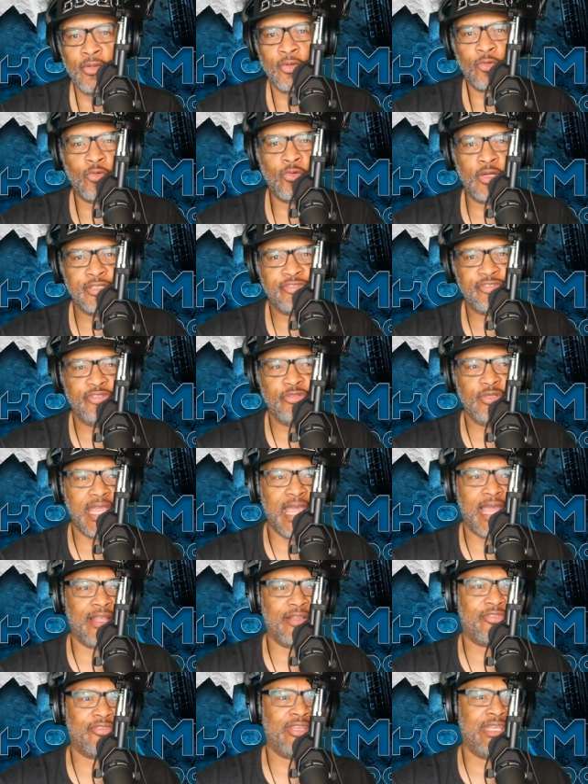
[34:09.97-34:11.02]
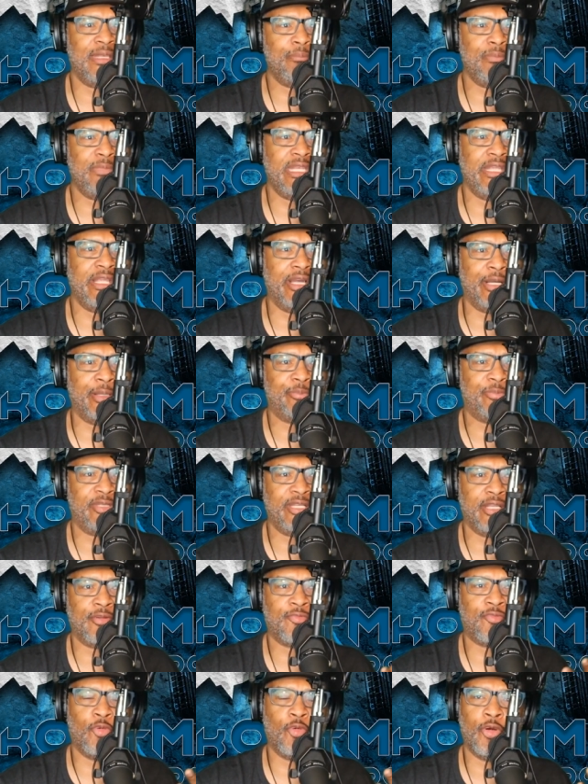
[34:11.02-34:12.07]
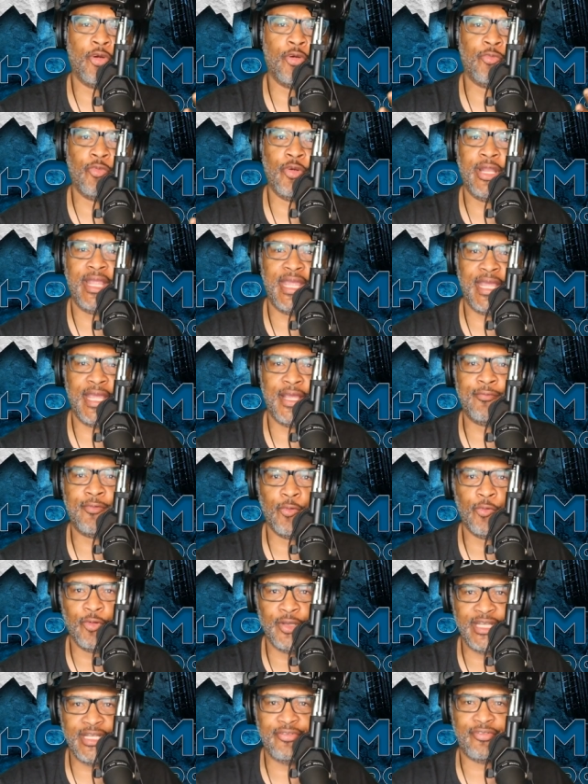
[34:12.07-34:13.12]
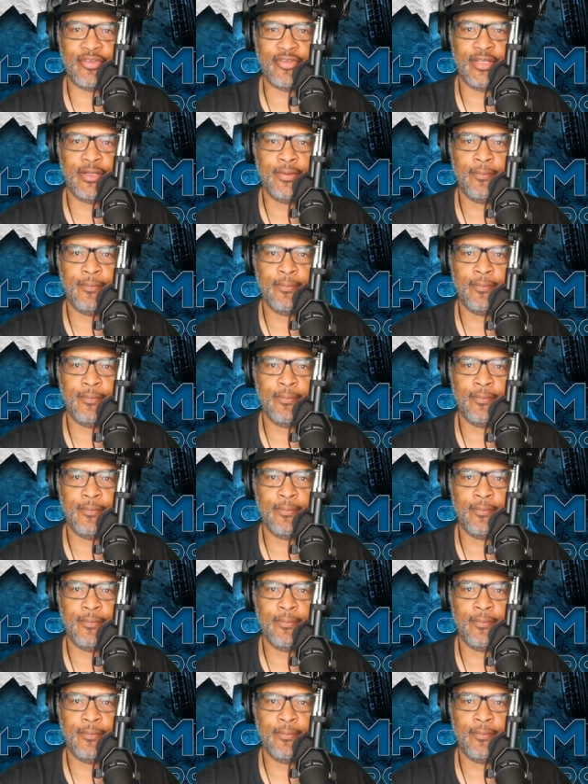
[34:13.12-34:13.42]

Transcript: once you guys get me up there for whatever reason?